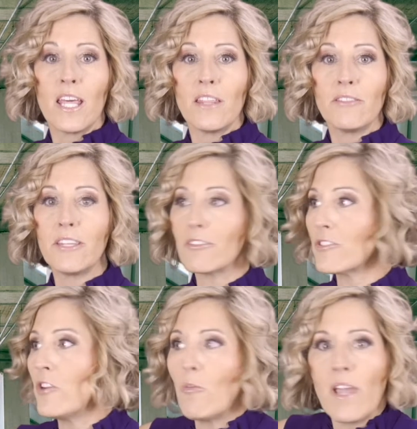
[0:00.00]
there's
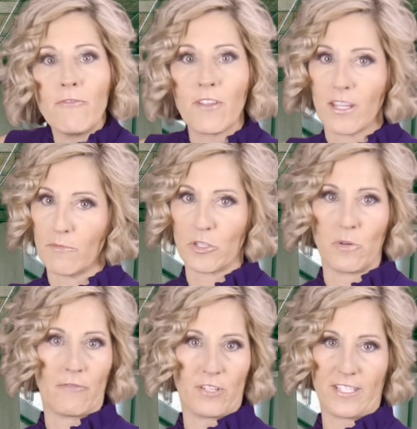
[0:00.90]
no way for them to
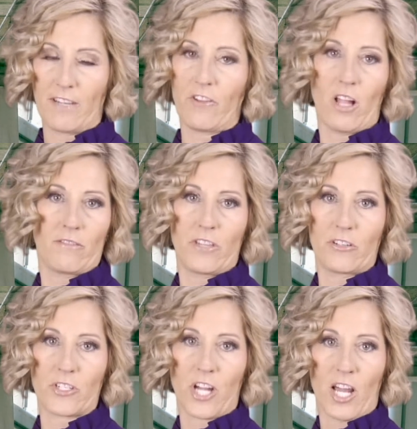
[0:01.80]
have received all of their
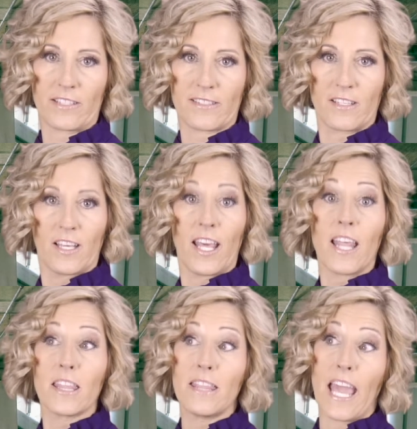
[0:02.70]
shots.
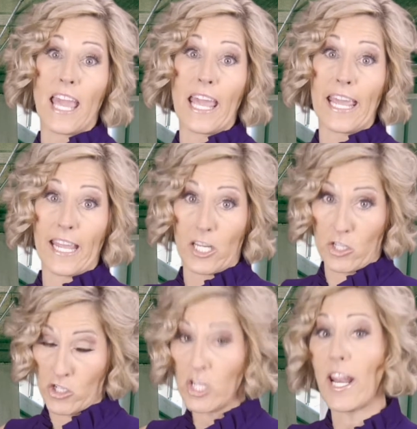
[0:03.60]
They
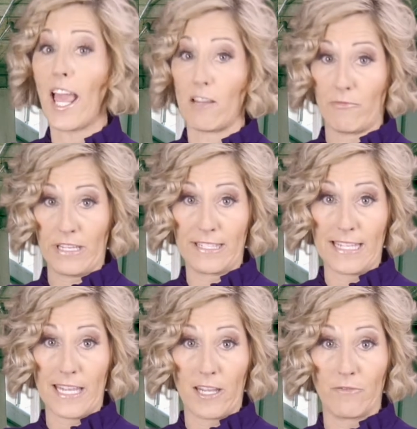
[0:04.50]
should have
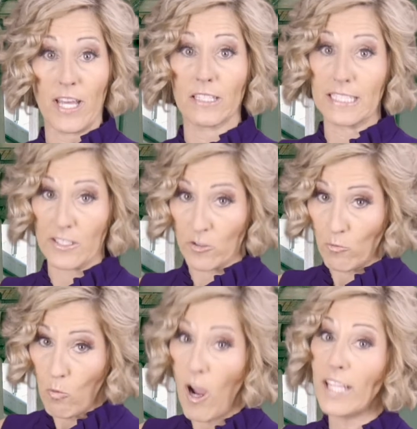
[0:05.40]
received at least
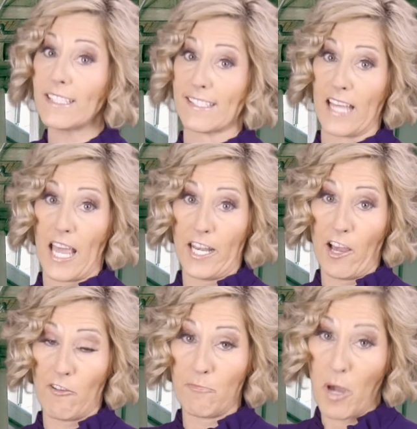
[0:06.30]
one set
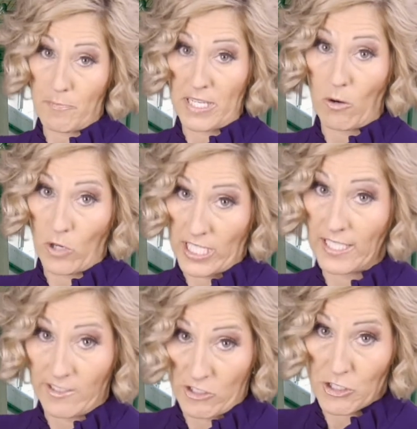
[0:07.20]
of puppy or
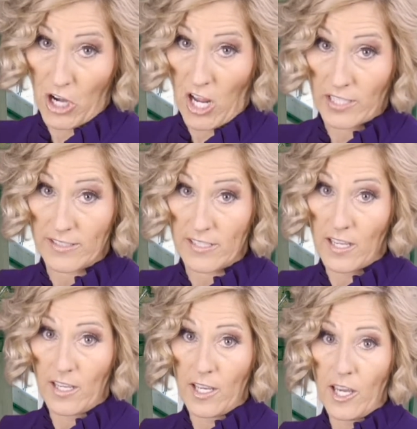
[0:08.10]
kitten shots,
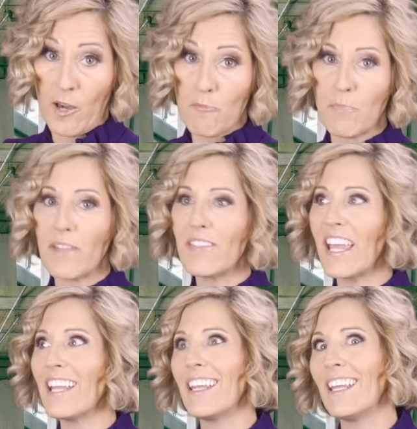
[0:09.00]
but
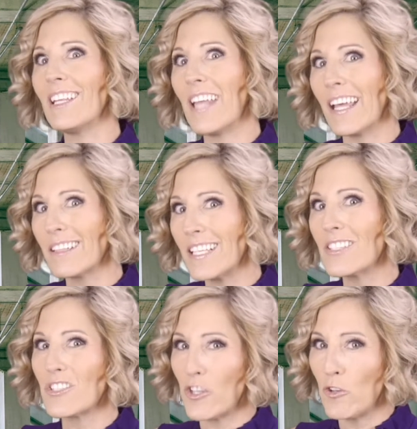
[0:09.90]
they need at
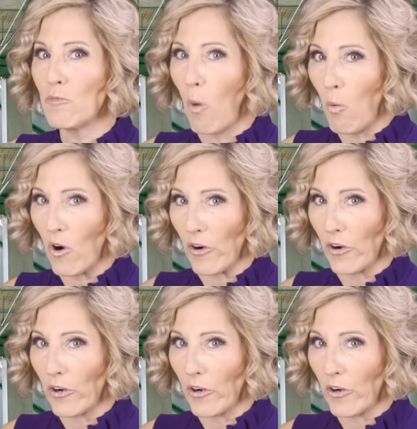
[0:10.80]
least two more.